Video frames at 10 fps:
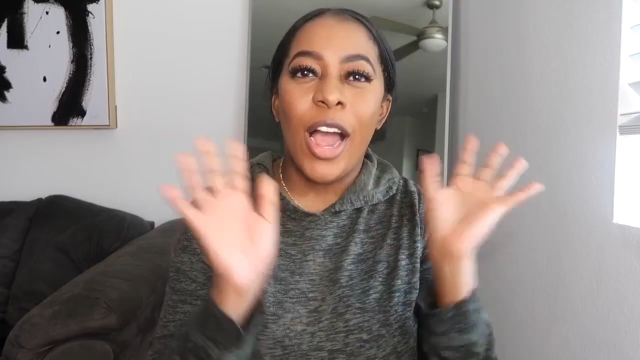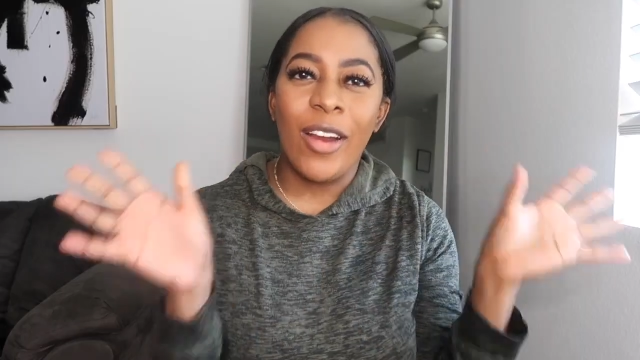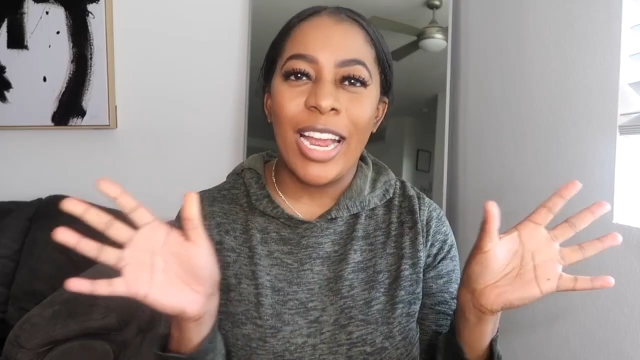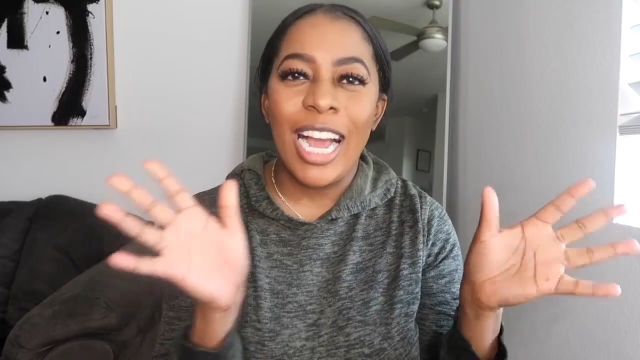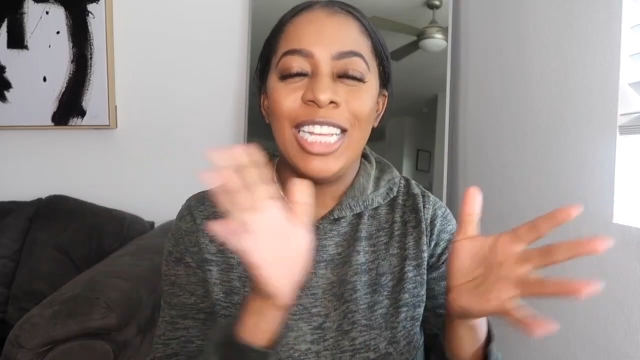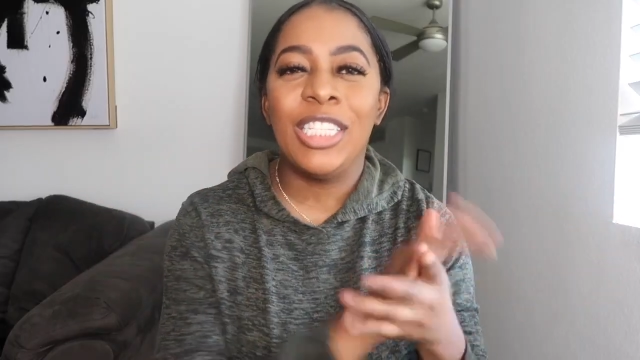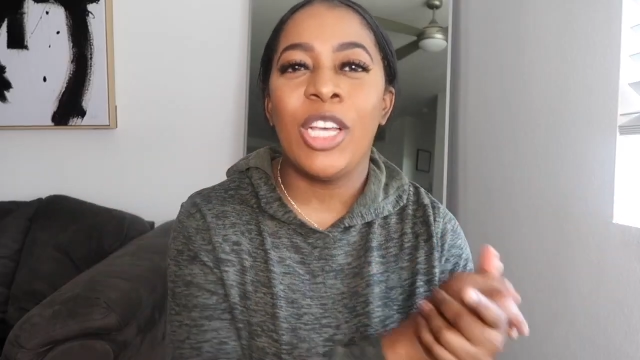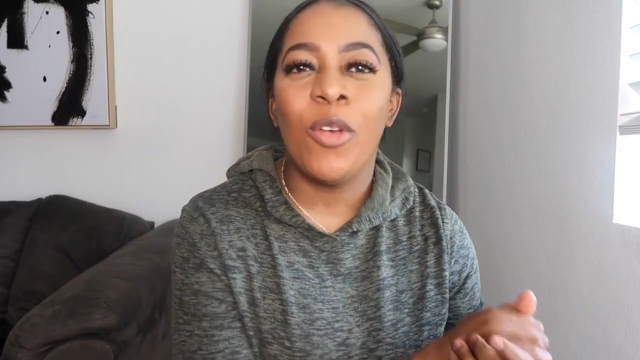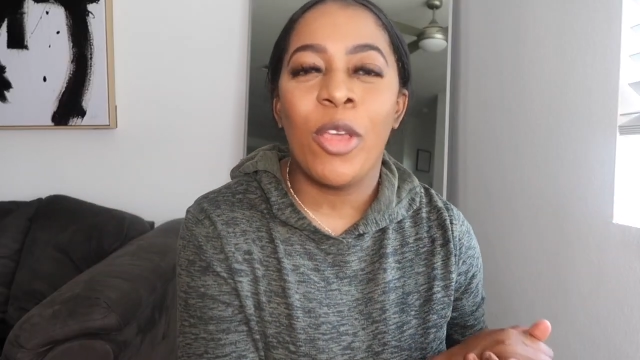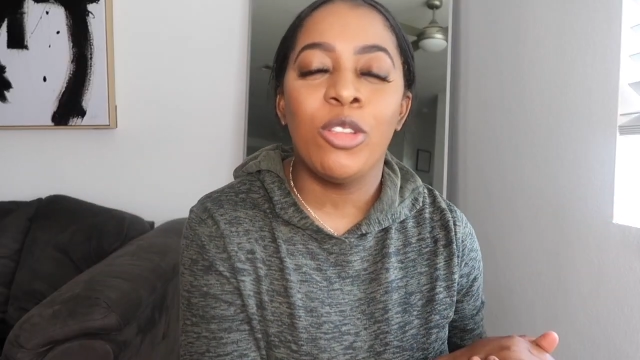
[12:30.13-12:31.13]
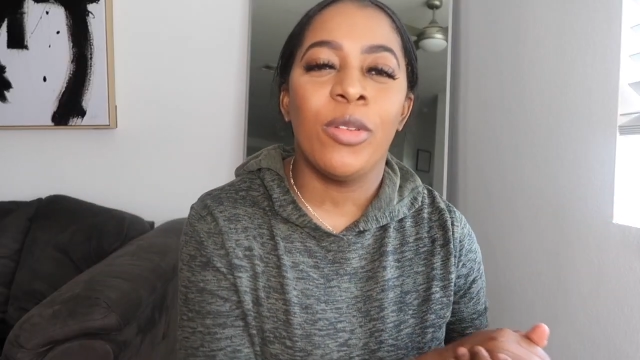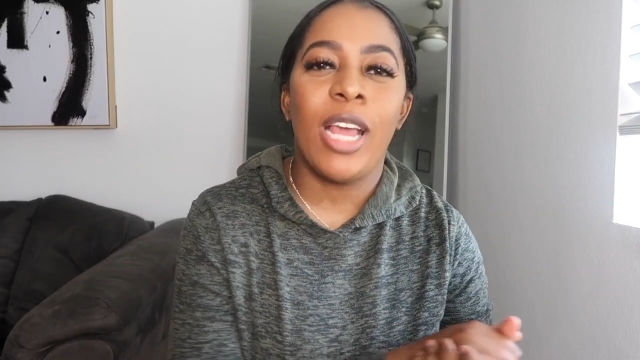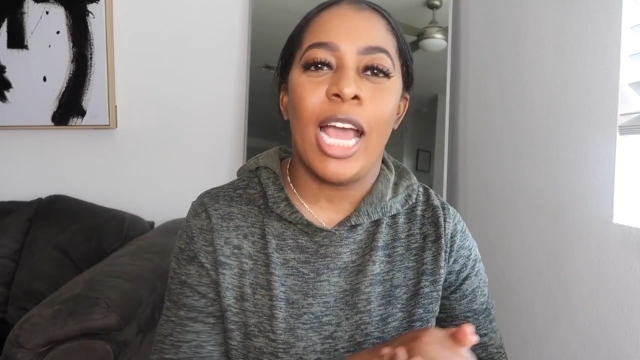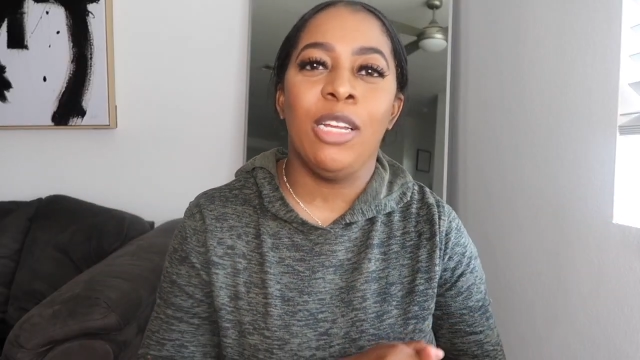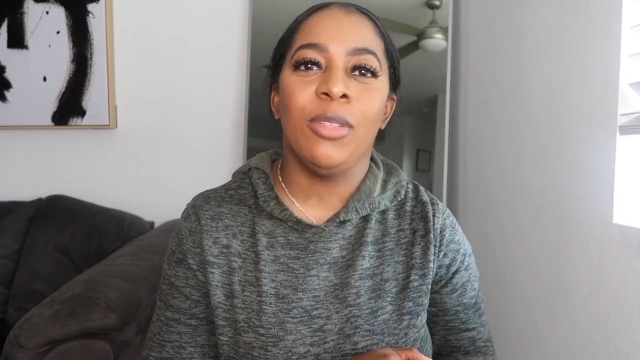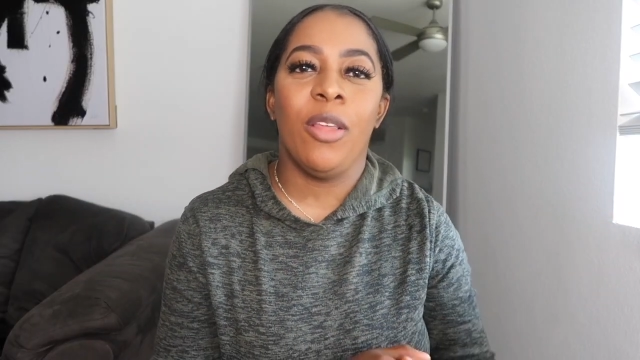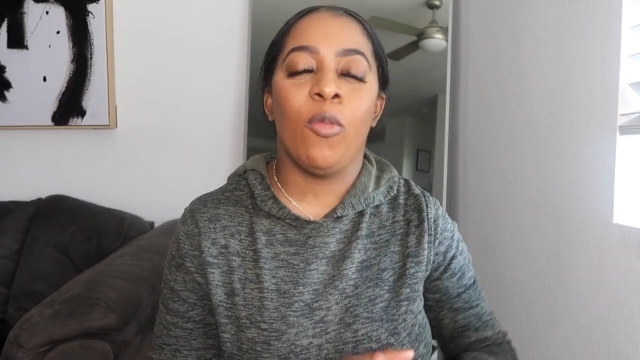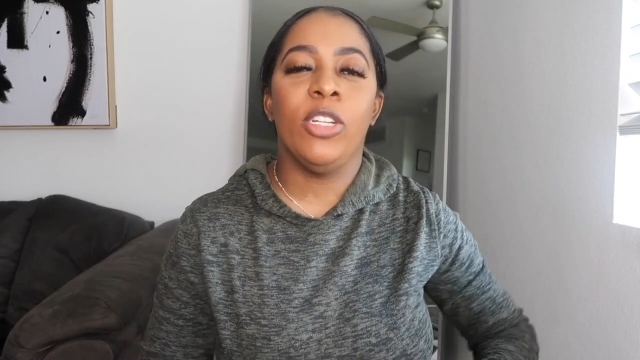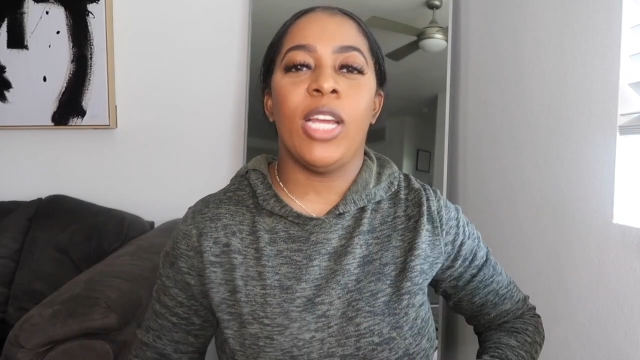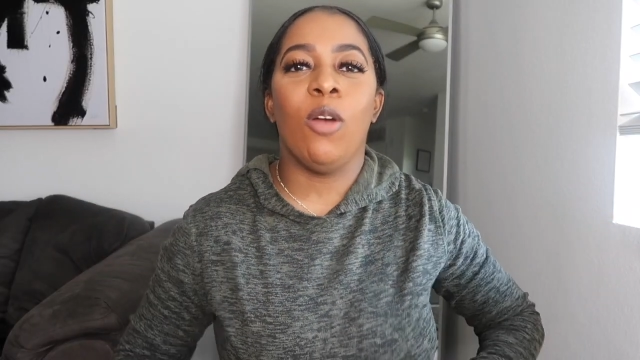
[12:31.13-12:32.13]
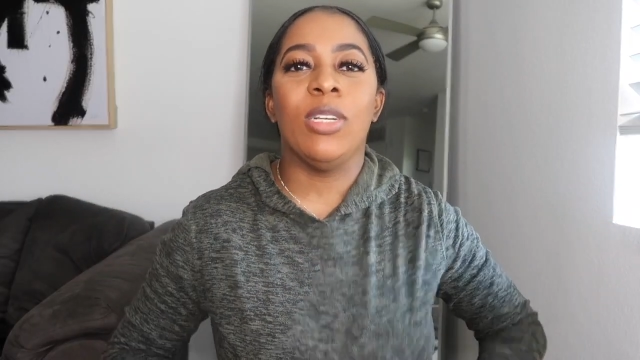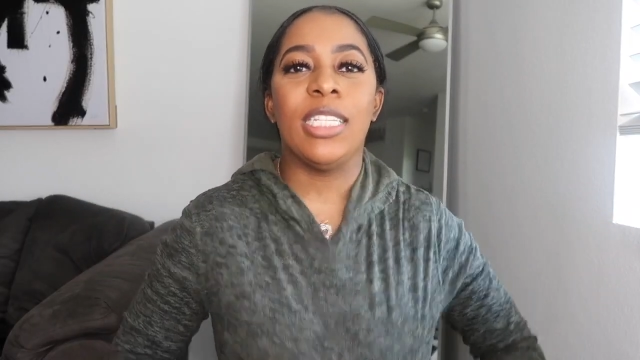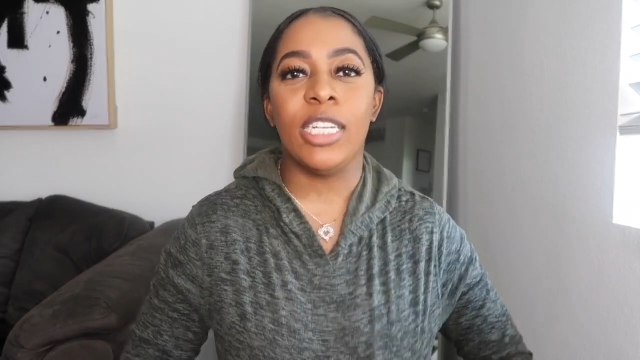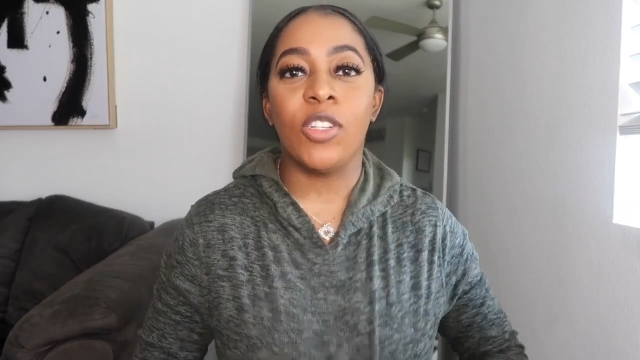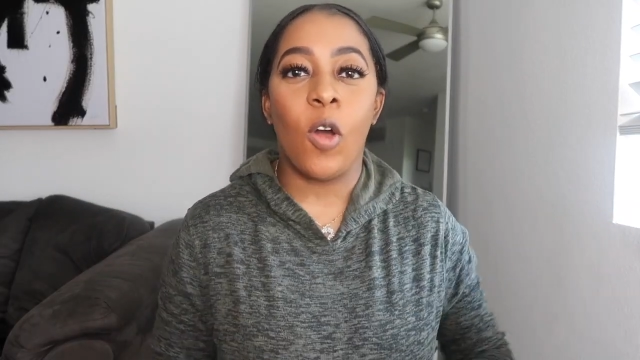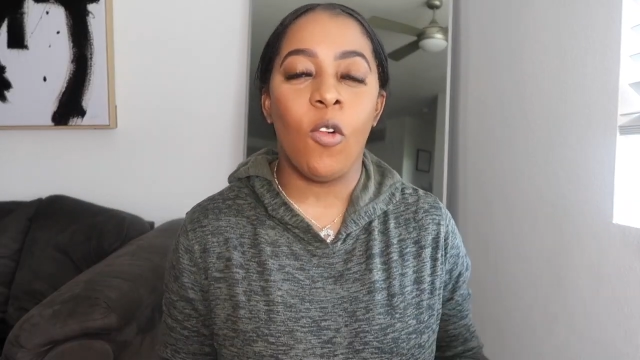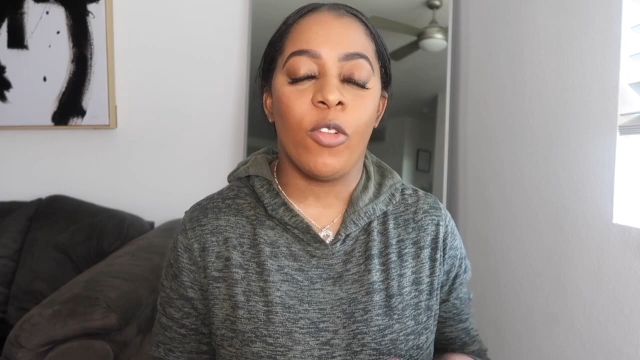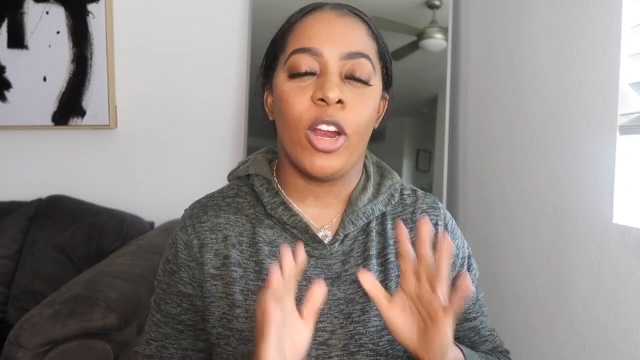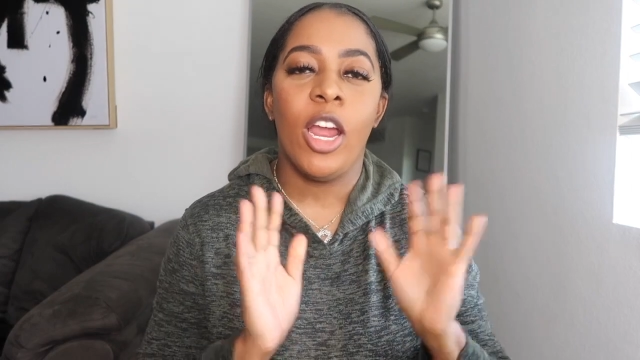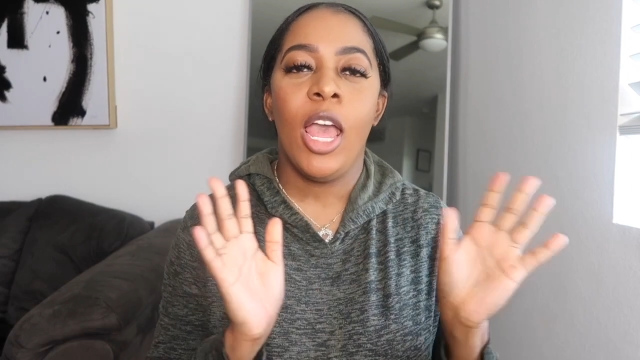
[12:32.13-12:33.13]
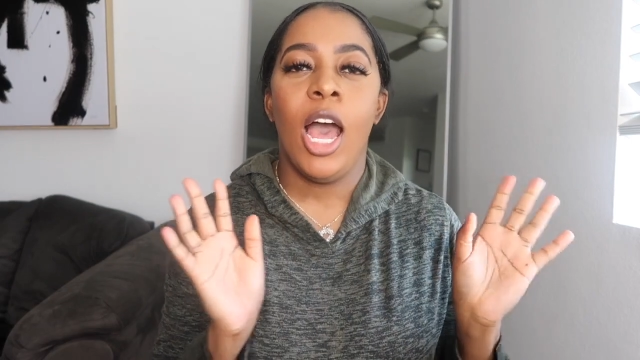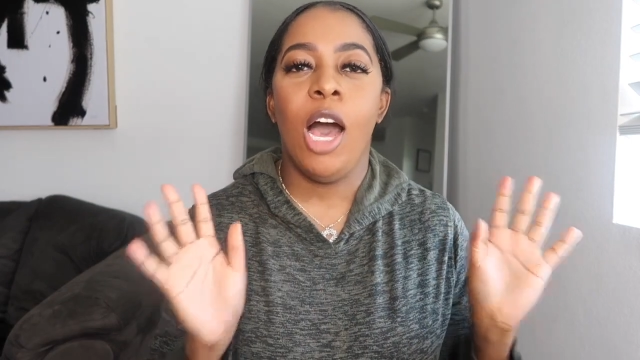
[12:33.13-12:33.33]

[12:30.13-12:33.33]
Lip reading: All right guys, so those are the items in which I was sent over.